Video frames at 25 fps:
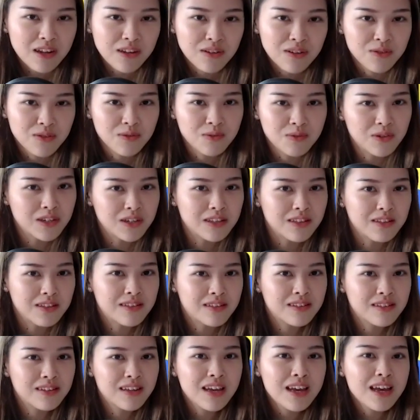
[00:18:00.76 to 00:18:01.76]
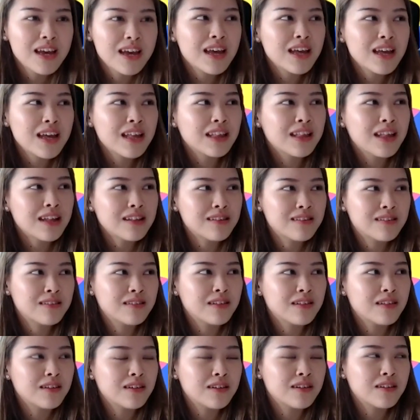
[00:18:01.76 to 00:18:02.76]
students. That's
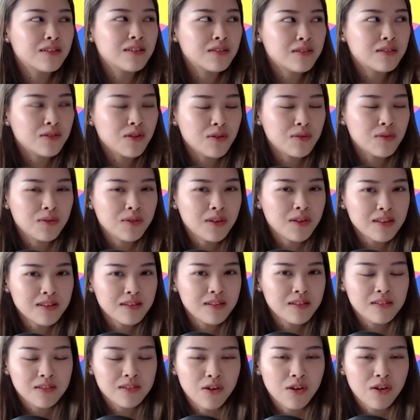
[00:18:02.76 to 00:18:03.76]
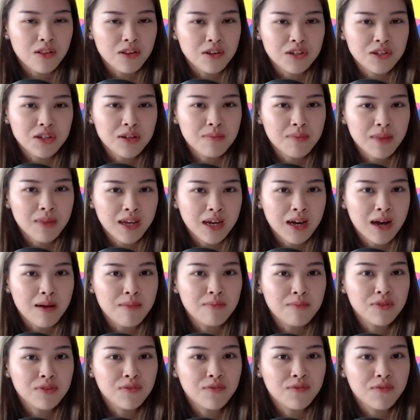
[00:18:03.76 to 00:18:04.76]
the scholarship that
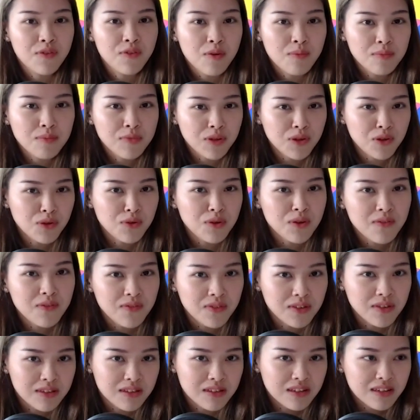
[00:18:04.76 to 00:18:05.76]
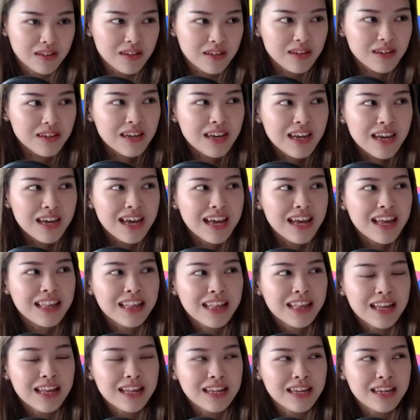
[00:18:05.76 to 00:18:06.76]
comes from the university.
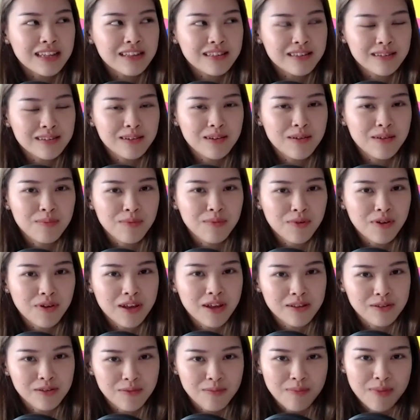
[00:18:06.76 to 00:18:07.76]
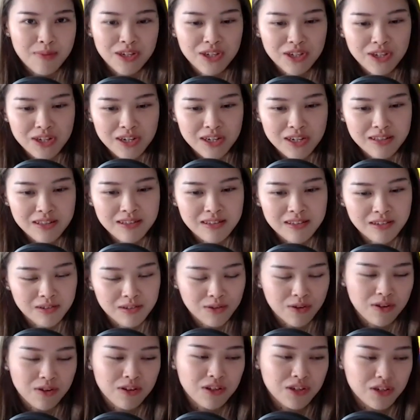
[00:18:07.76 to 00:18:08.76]
Then in Singapore, as you mentioned, it's the
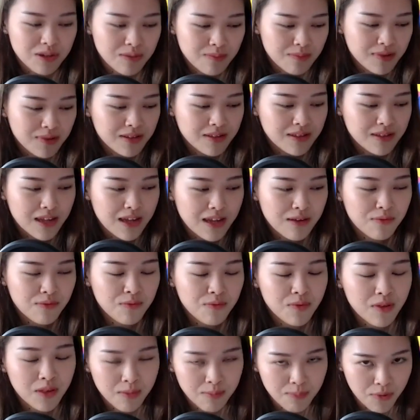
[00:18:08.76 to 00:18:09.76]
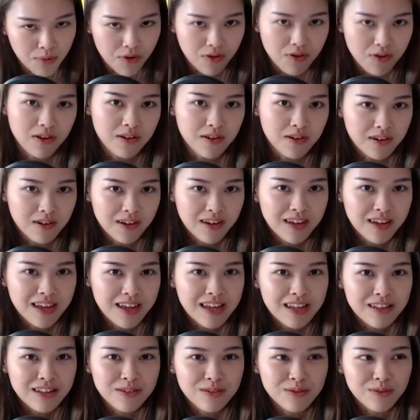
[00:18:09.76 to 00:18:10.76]
scholarships that with bond.
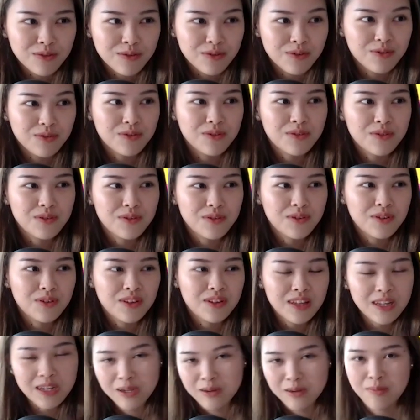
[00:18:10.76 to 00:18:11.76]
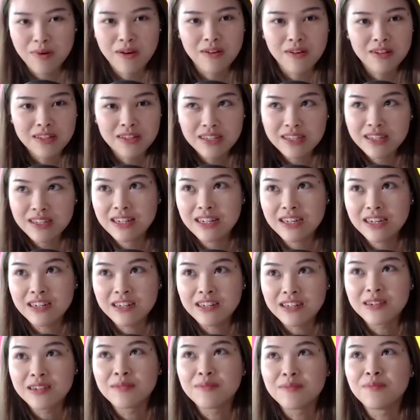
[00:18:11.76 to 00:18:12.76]
So think about it.
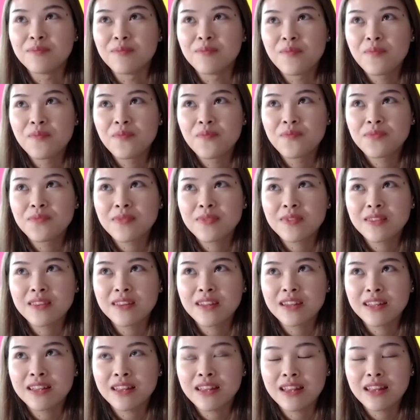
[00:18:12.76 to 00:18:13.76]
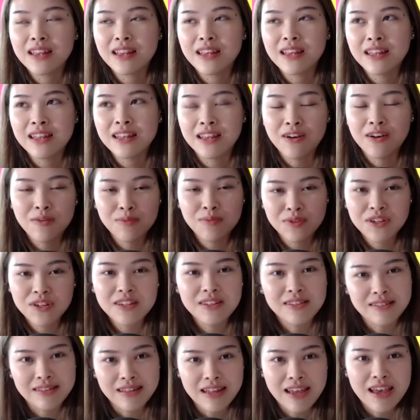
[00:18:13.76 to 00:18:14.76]
The option
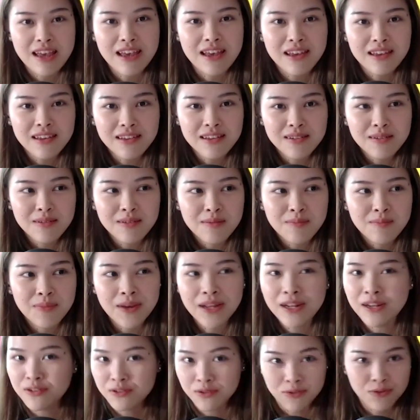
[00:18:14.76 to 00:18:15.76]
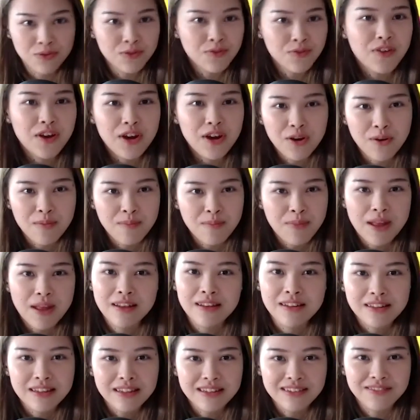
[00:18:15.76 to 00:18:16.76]
is there, but it's also very
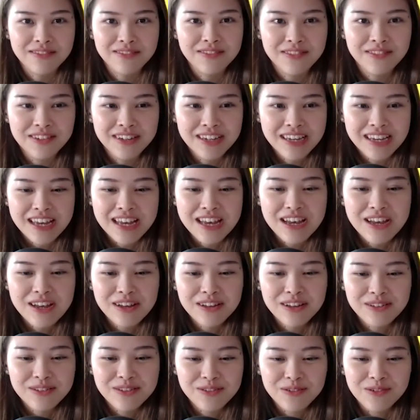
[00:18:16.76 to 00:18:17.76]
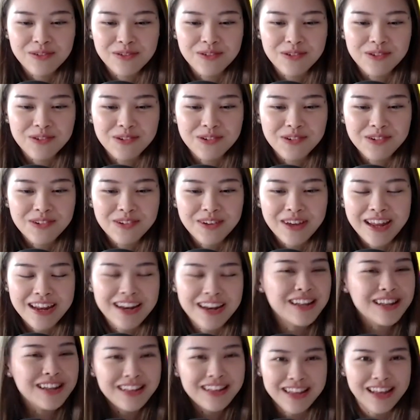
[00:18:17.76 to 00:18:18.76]
competitive. So, and
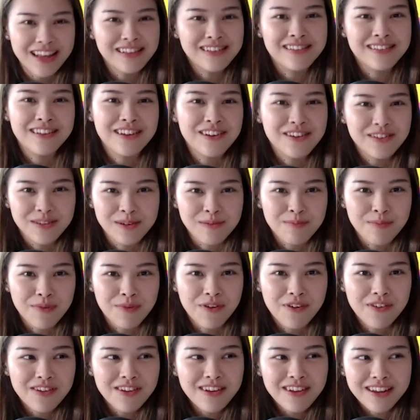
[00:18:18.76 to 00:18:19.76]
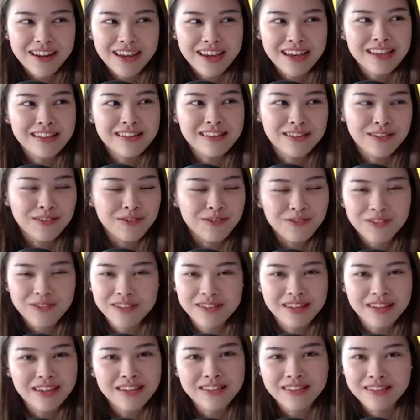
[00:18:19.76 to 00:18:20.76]
then yes, there's a bond that is a good
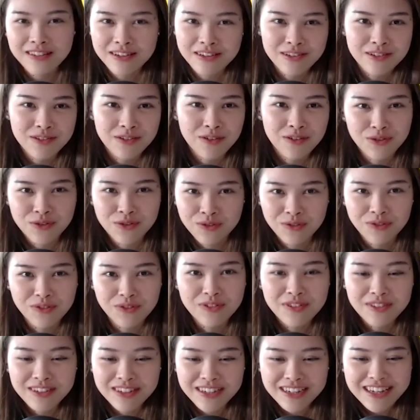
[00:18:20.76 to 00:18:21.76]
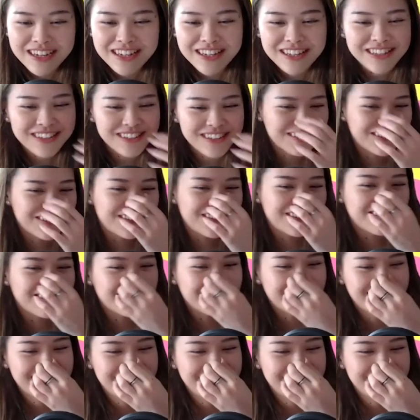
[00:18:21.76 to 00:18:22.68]
6 years or so. So